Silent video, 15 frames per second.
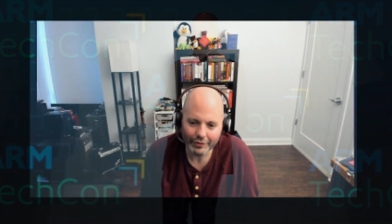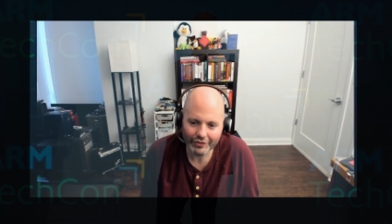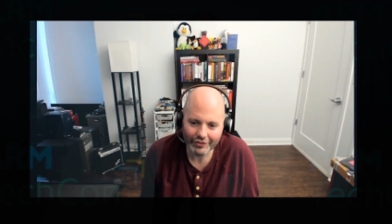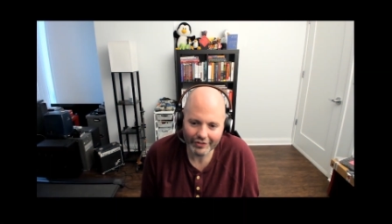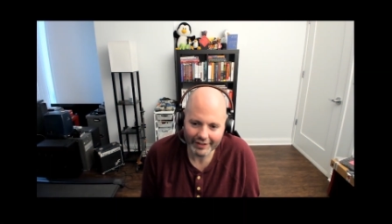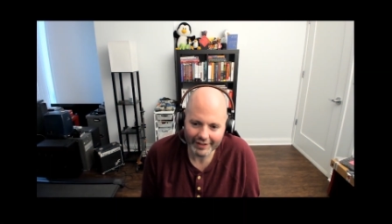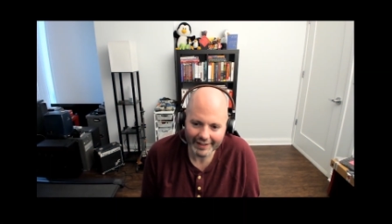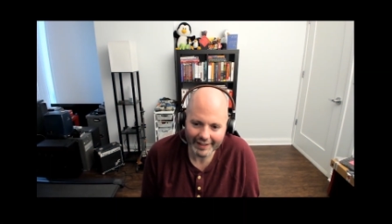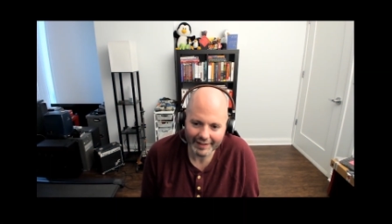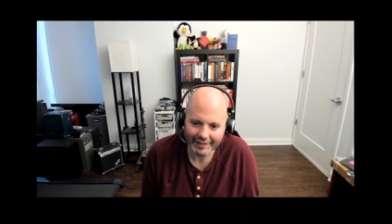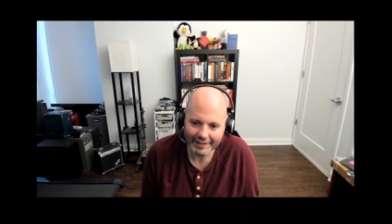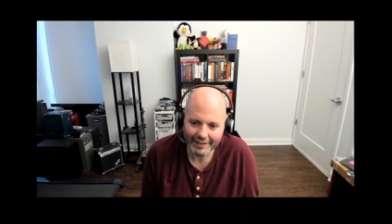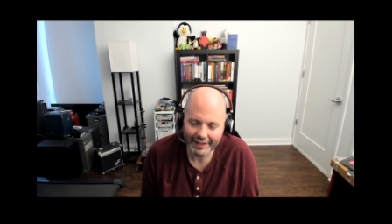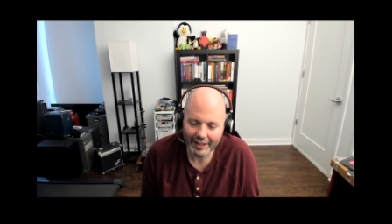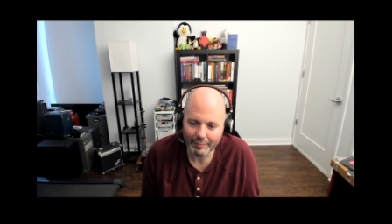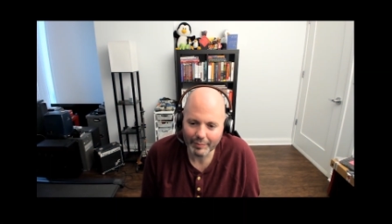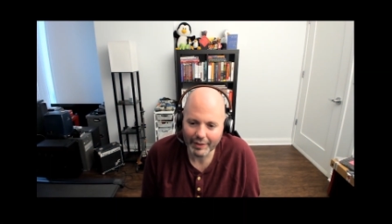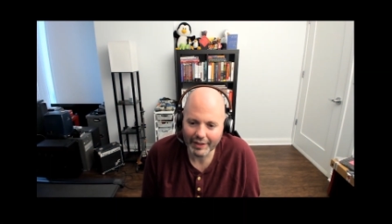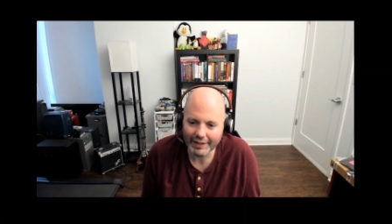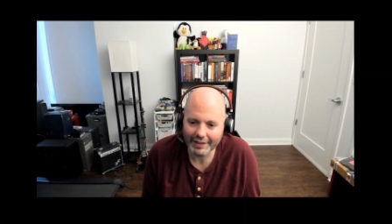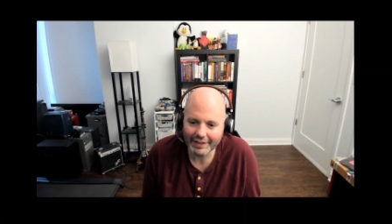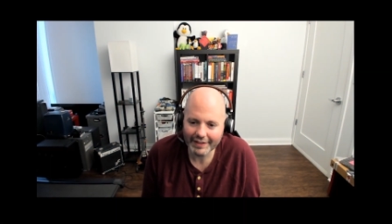fortunate
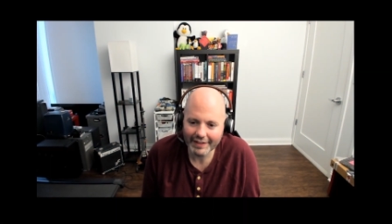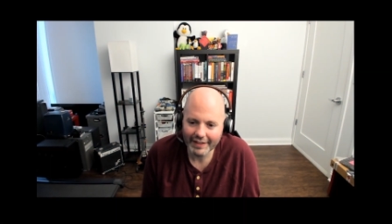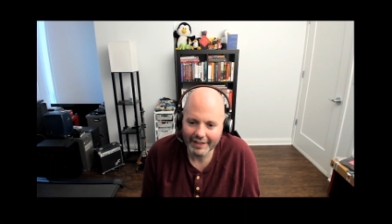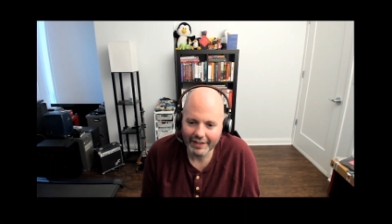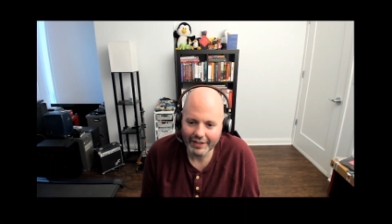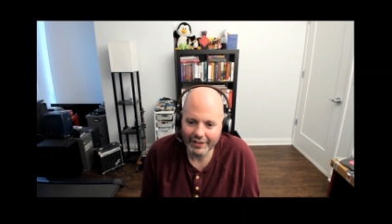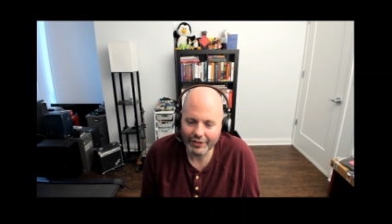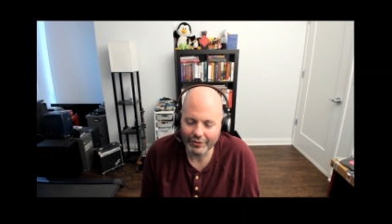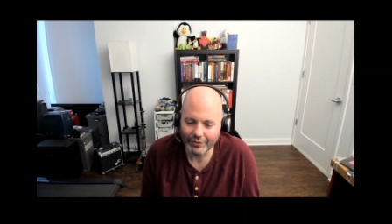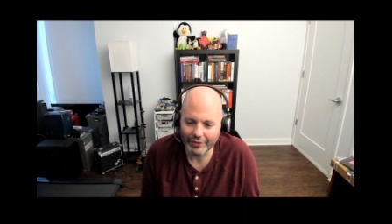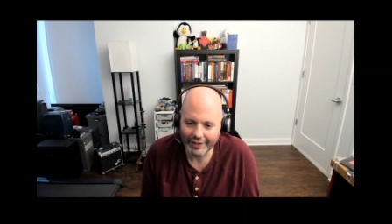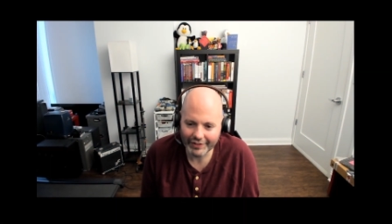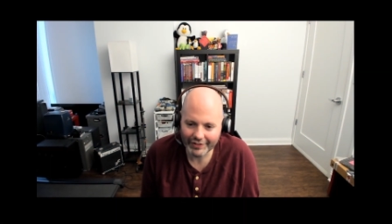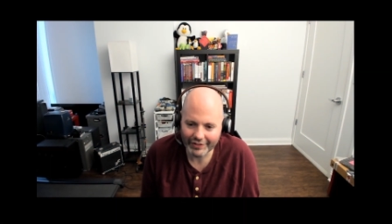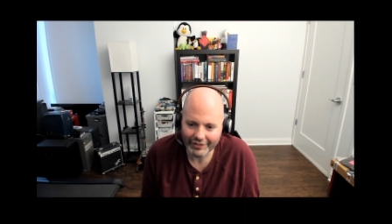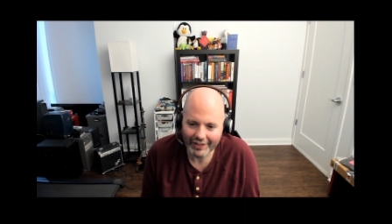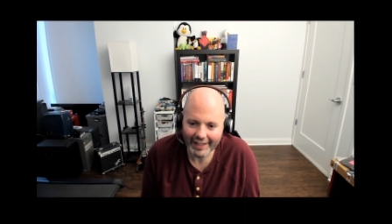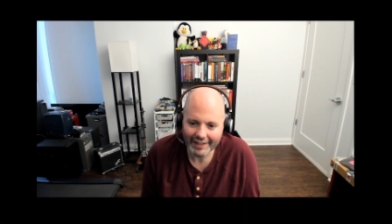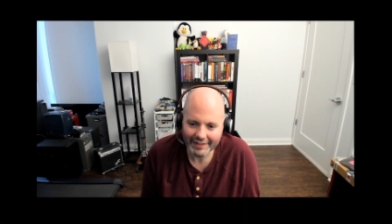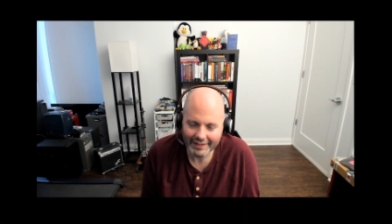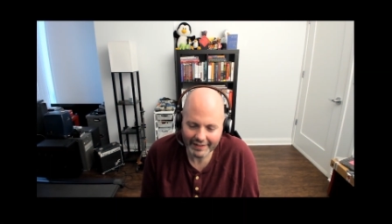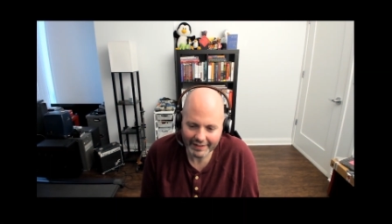in my career to
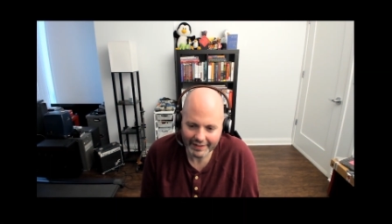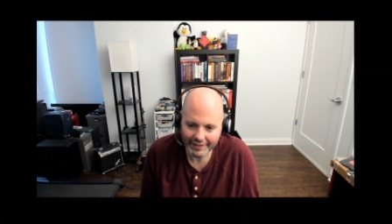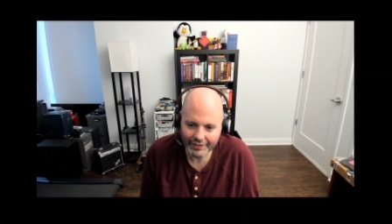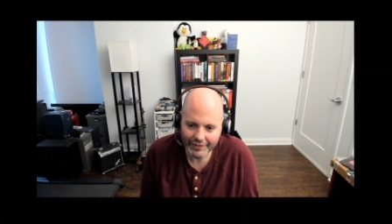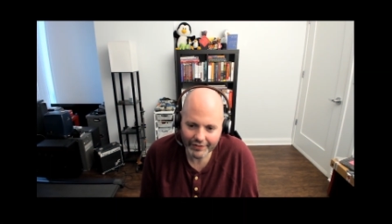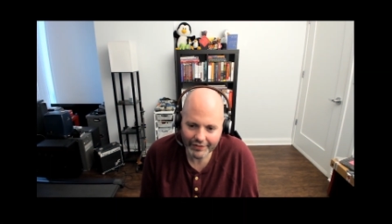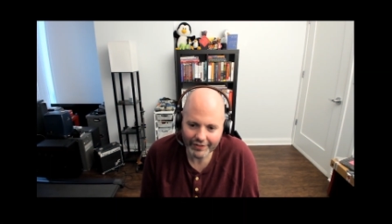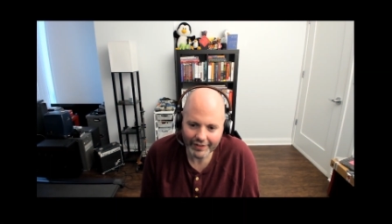date that